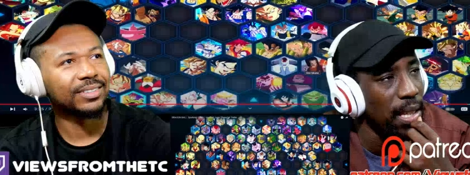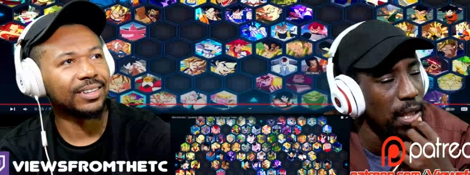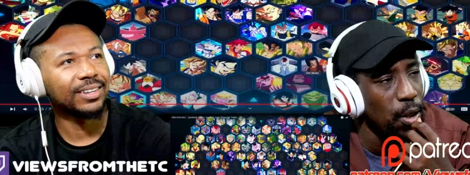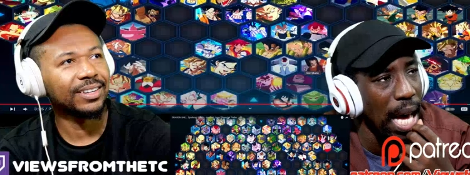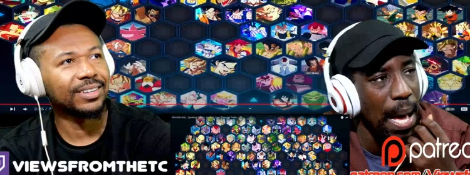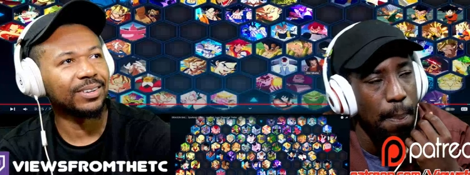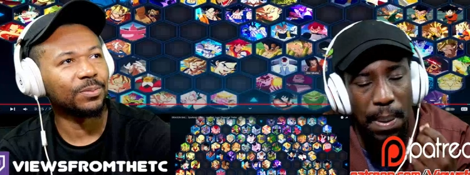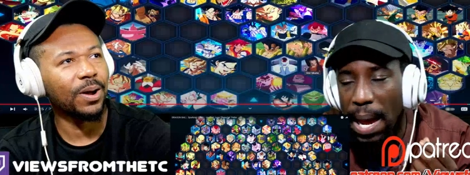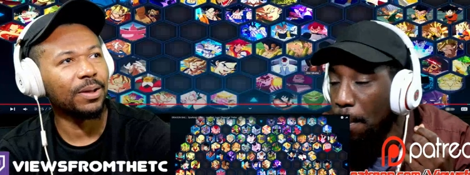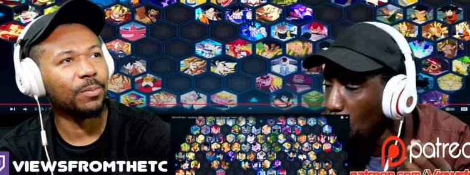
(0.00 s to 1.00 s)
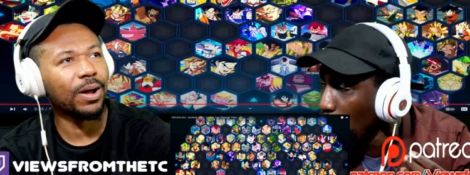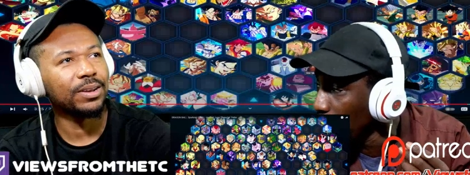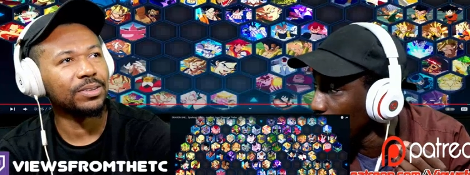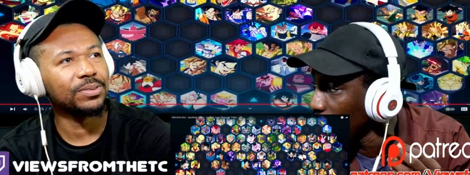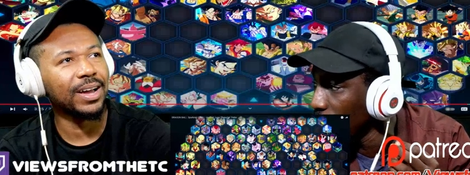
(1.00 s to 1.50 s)
Speaker 1: You really? gotta pay Why, more why do you
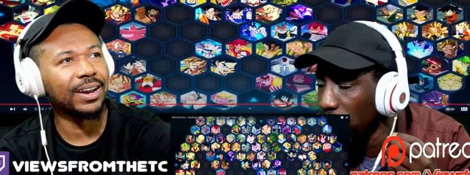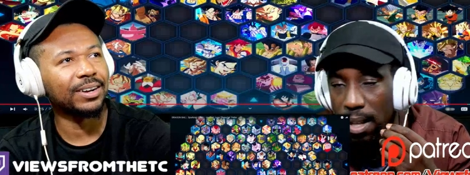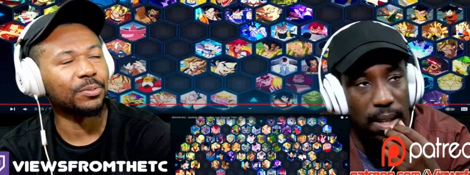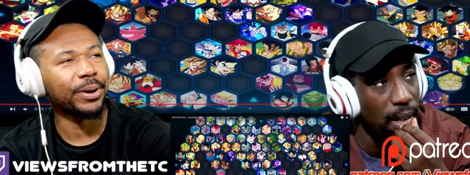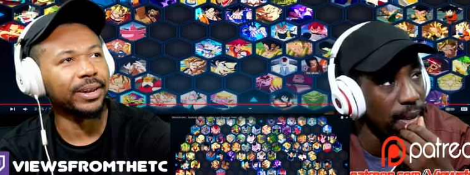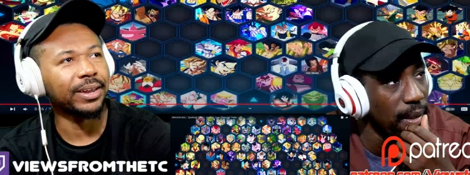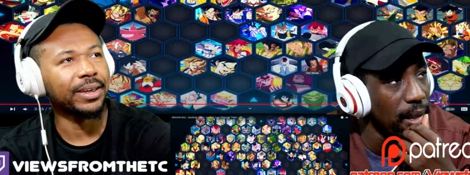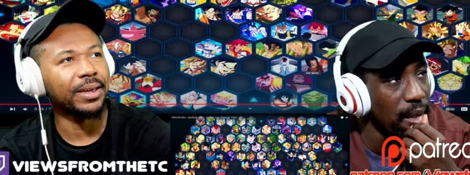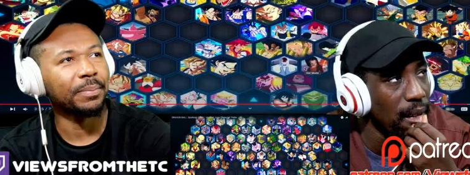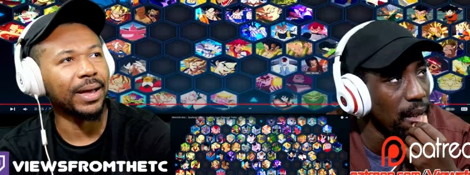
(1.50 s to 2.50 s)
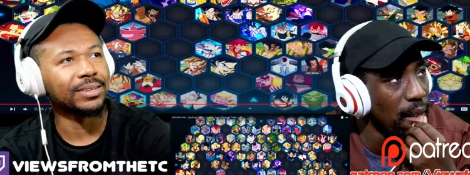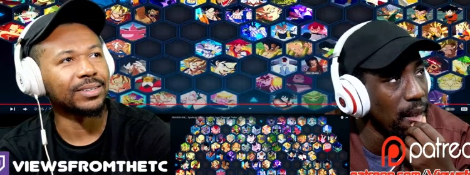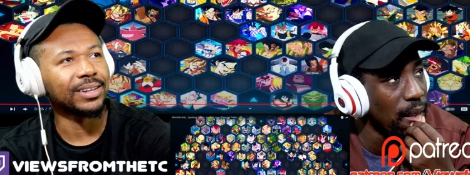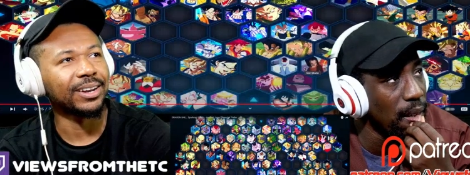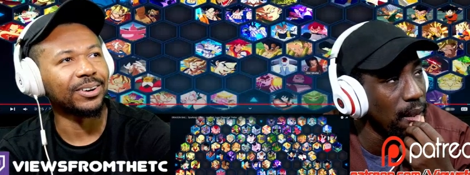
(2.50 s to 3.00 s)
that. got a great ape as a
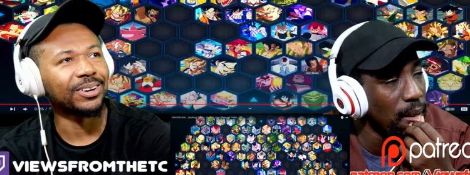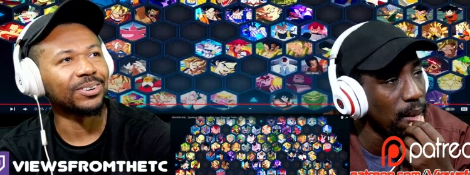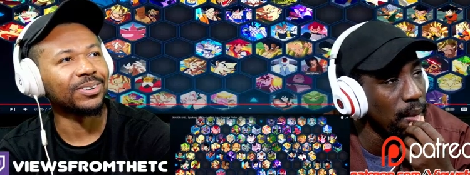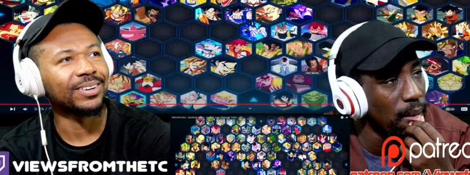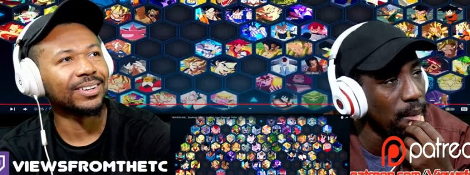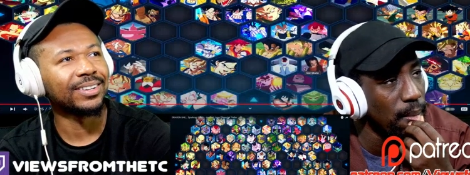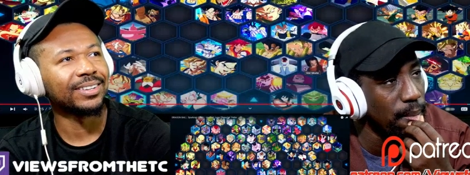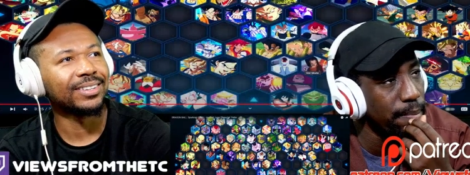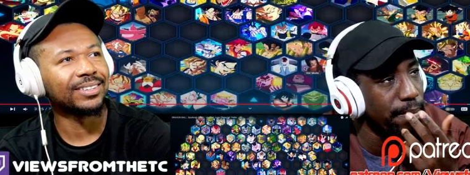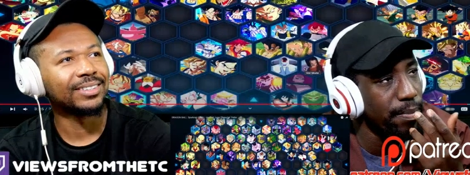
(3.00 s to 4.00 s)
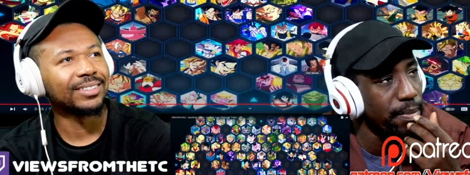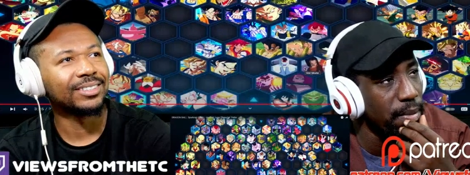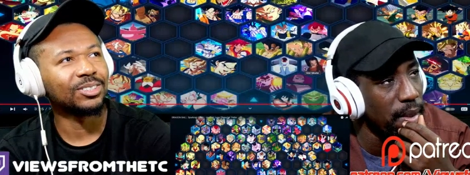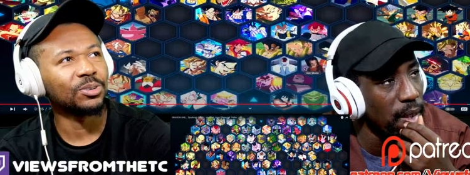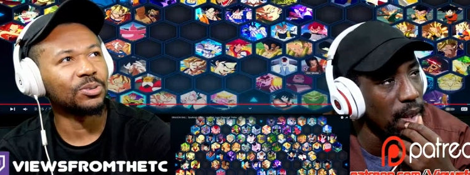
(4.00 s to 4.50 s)
character?
Speaker 2: So
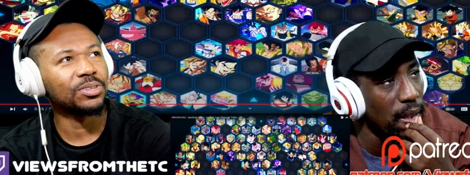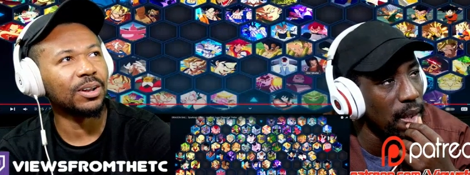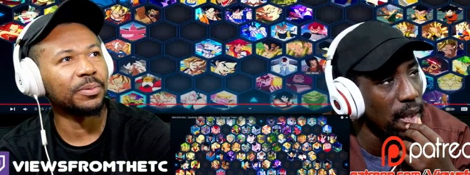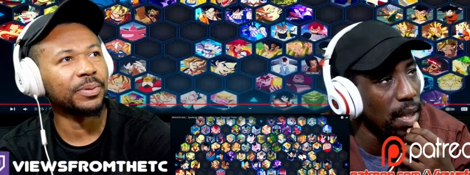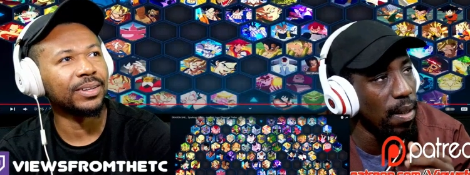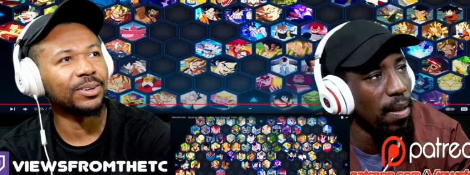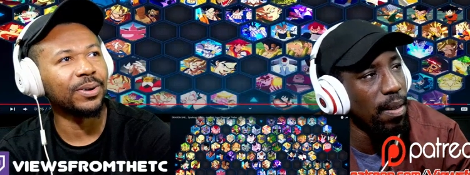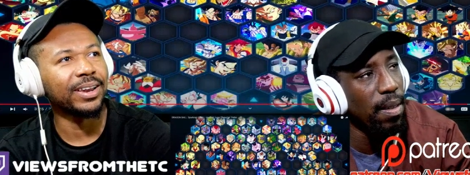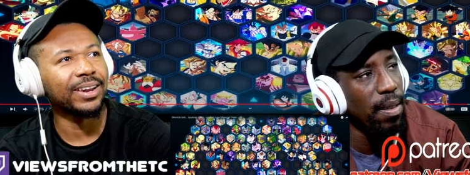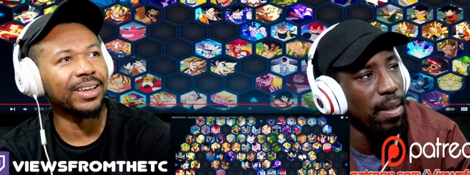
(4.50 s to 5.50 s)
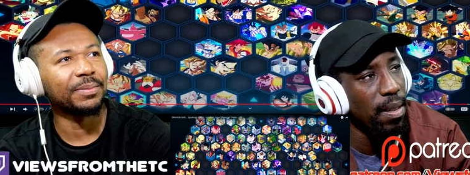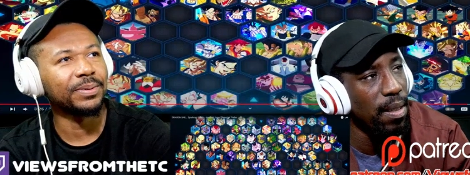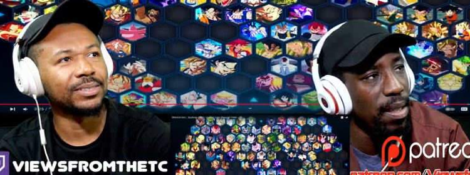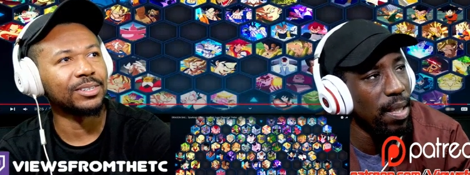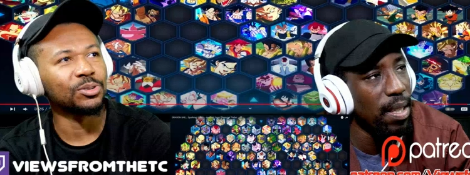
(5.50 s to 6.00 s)
you telling me a great ape is
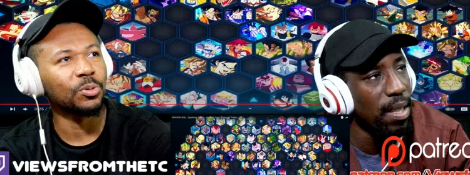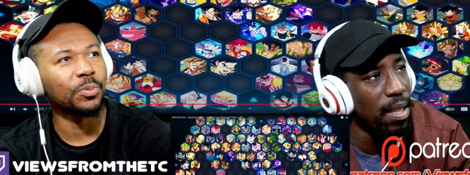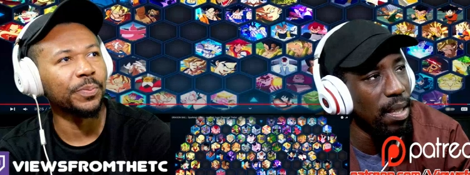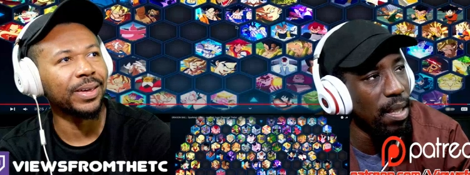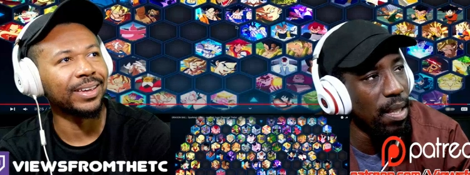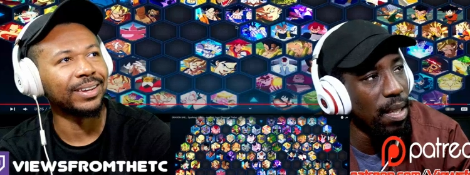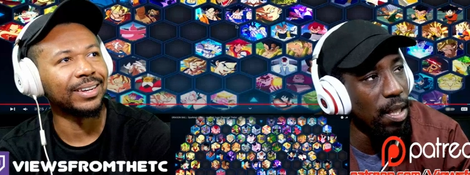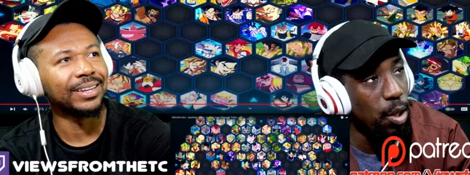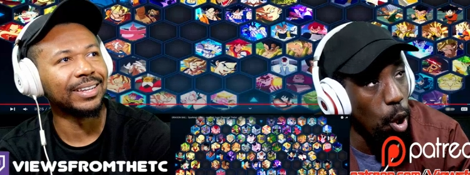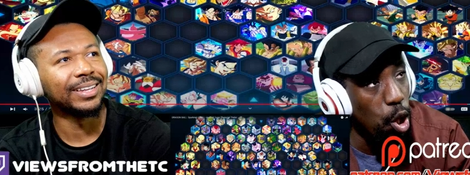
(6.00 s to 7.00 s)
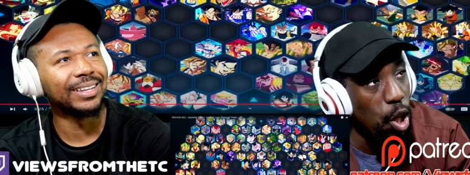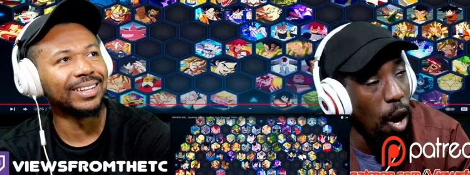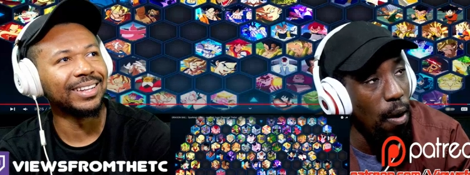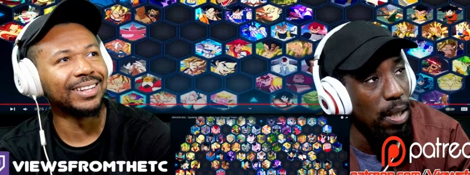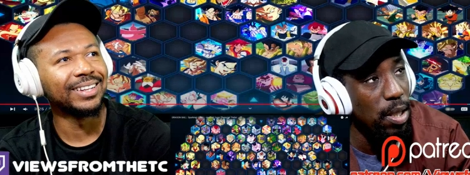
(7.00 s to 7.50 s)
his own man? No, you can
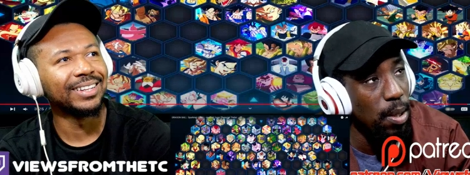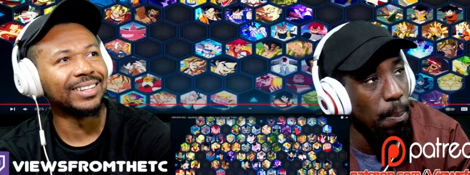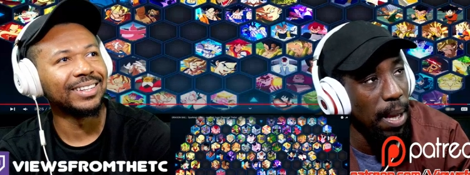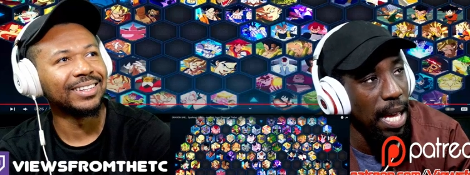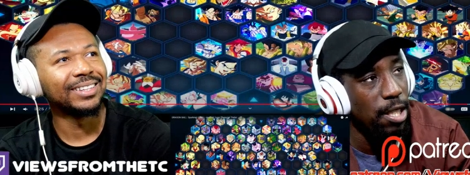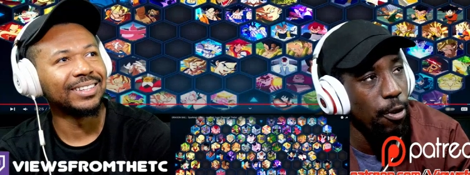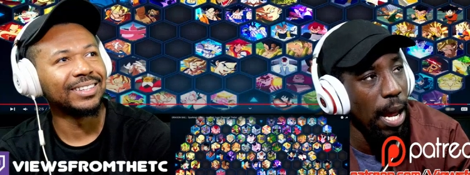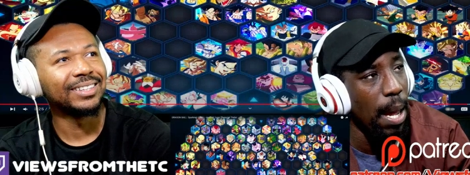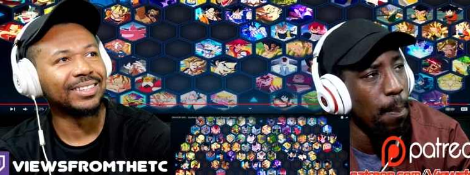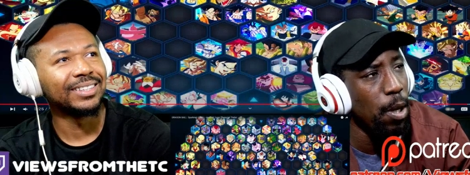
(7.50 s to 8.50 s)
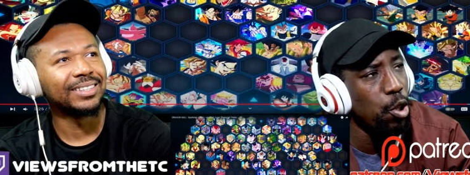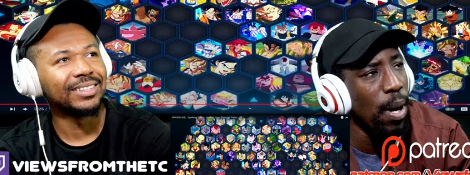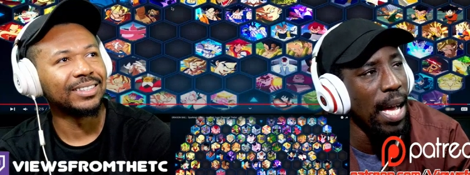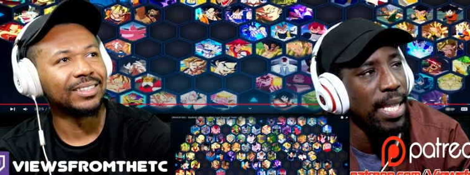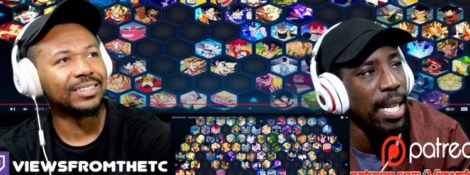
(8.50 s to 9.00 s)
always play as a great ape, but you'll have
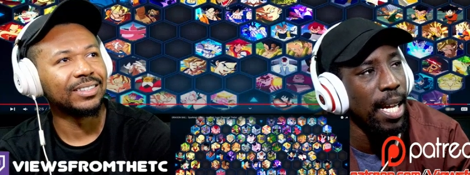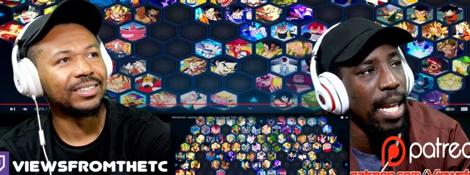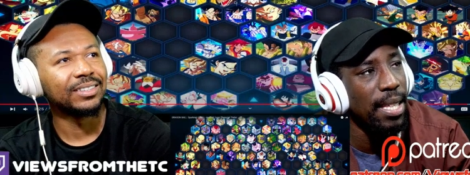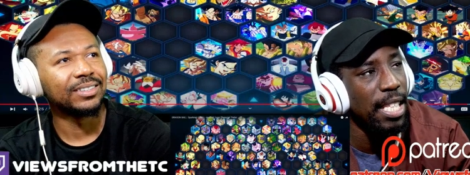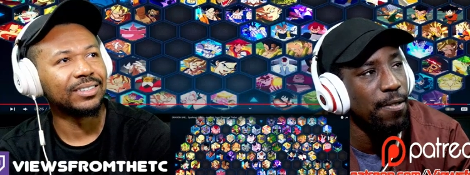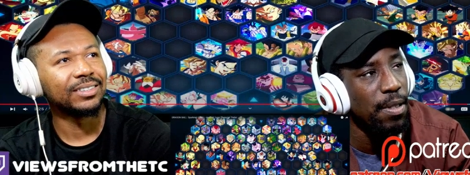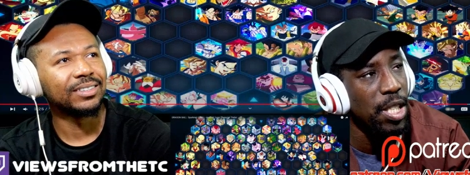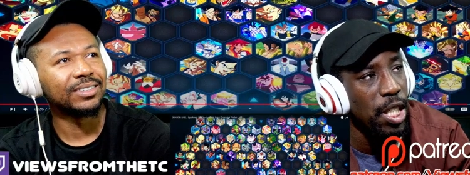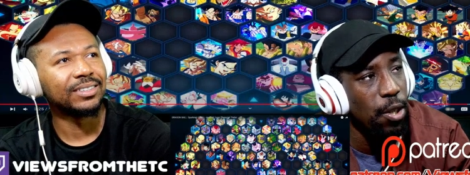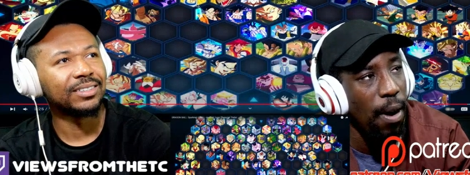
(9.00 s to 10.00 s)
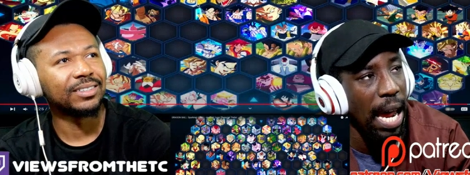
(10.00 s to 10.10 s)
to click this Vegeta right